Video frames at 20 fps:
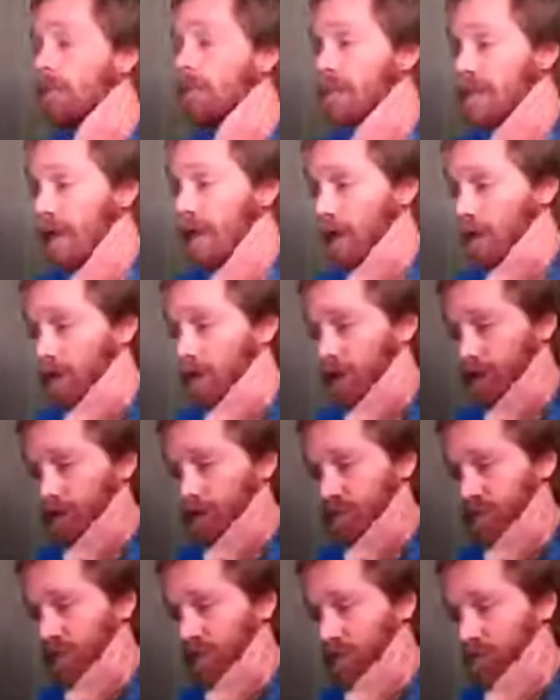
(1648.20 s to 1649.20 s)
they all had
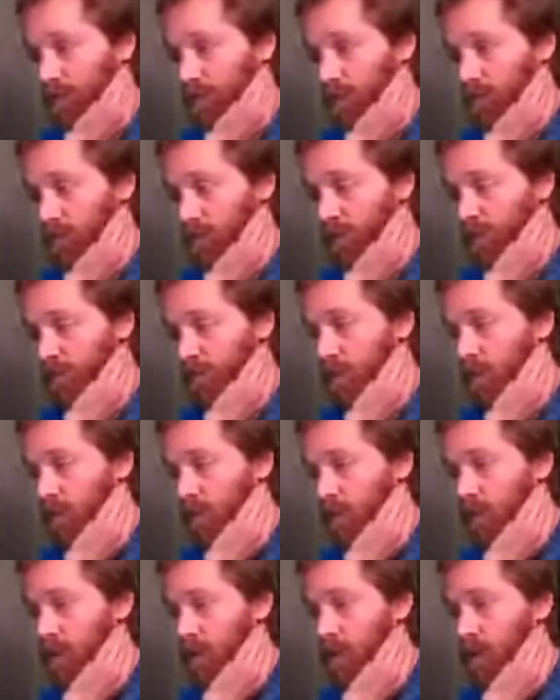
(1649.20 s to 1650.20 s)
the same version number.
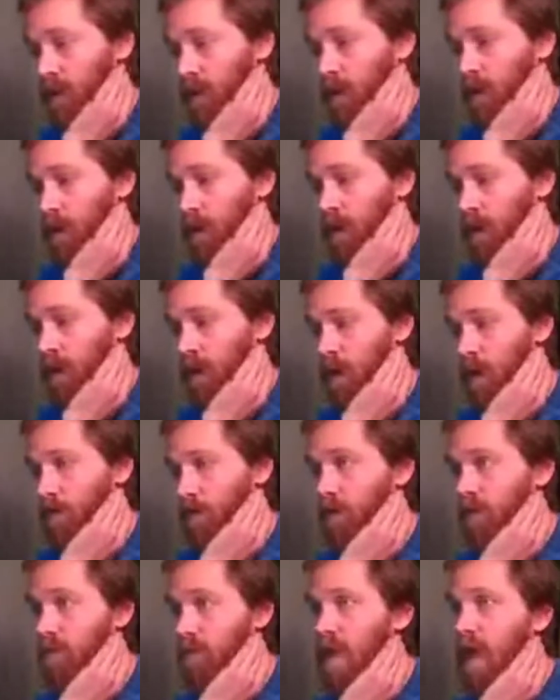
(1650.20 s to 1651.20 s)

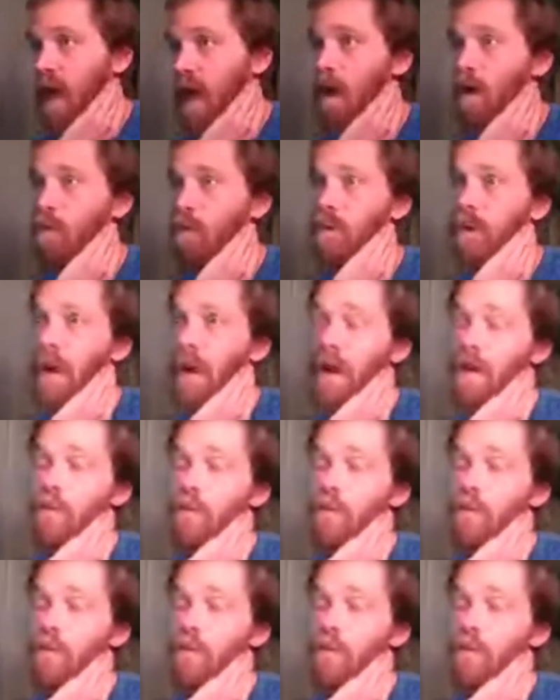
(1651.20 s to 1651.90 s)
So now when